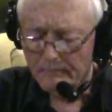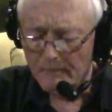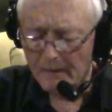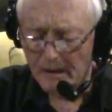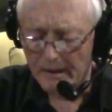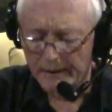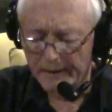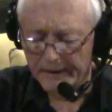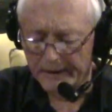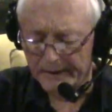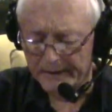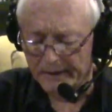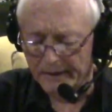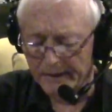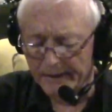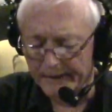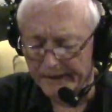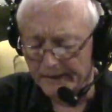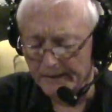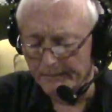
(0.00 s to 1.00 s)
The
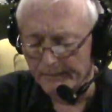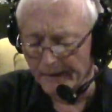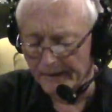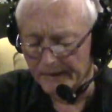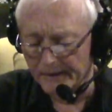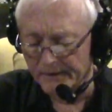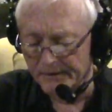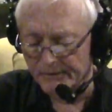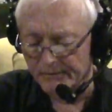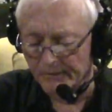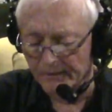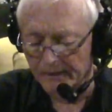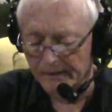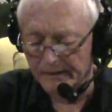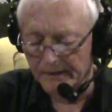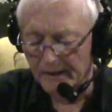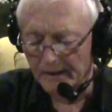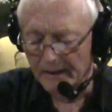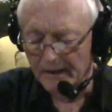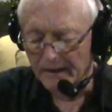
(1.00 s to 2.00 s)
Independence one,
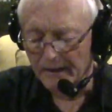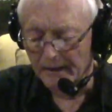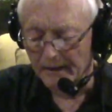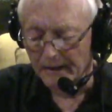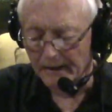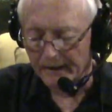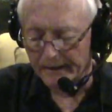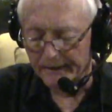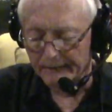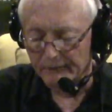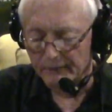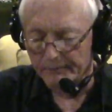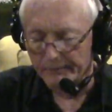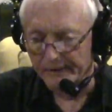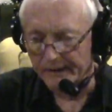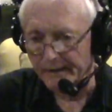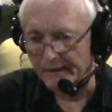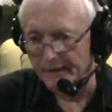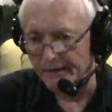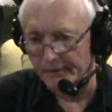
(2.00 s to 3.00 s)
it will
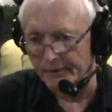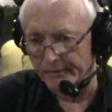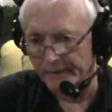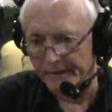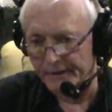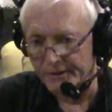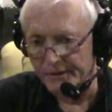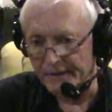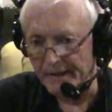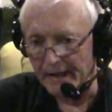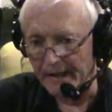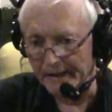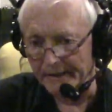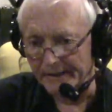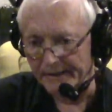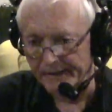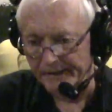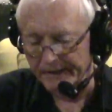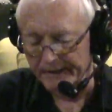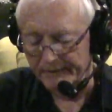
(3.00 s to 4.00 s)
be the
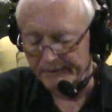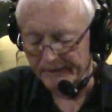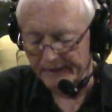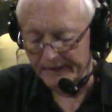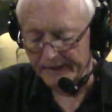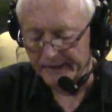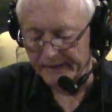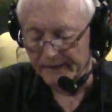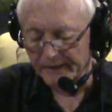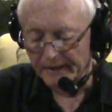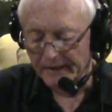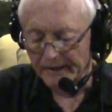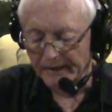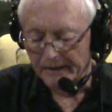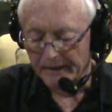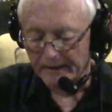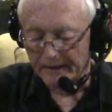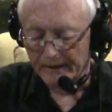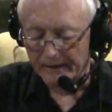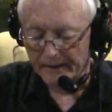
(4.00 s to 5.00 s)
twitch.tv
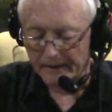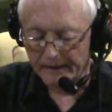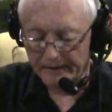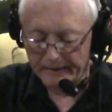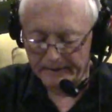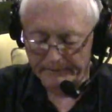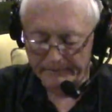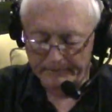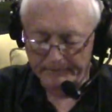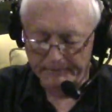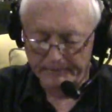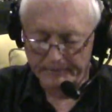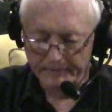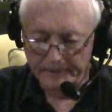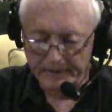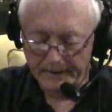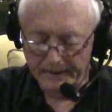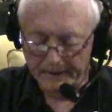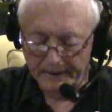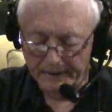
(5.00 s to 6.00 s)
and
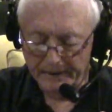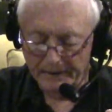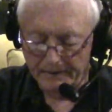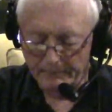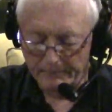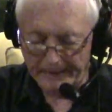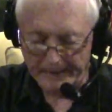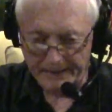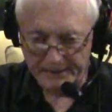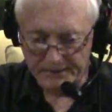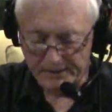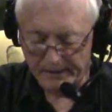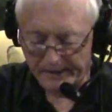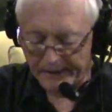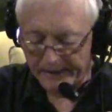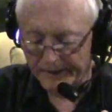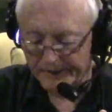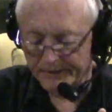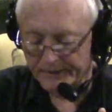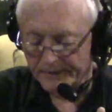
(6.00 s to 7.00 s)
then the
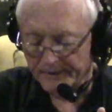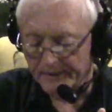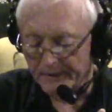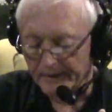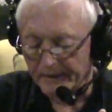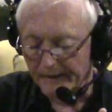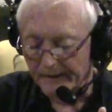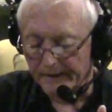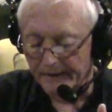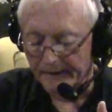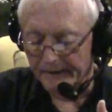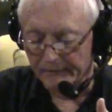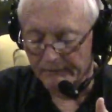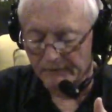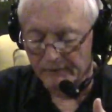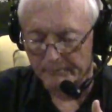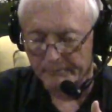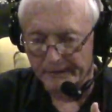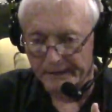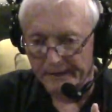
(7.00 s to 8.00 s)
backslash. It
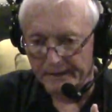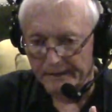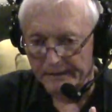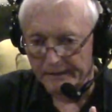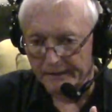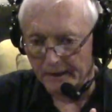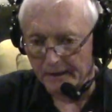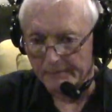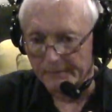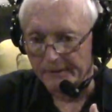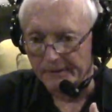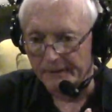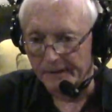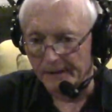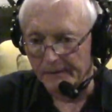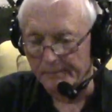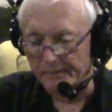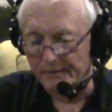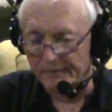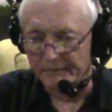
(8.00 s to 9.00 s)
will be
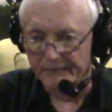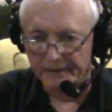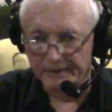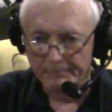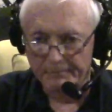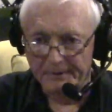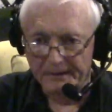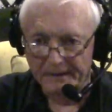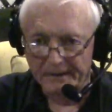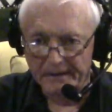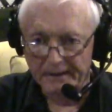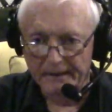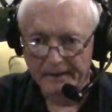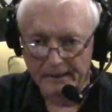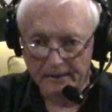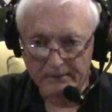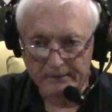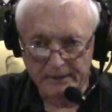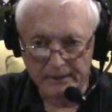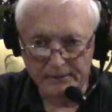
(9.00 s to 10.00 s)
WWVP
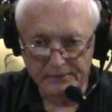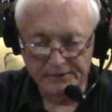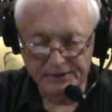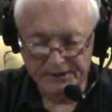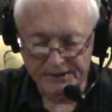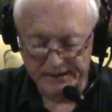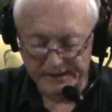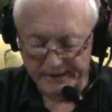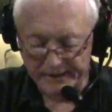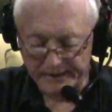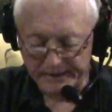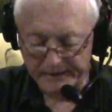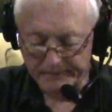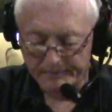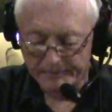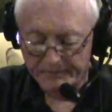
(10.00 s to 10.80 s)
LLC,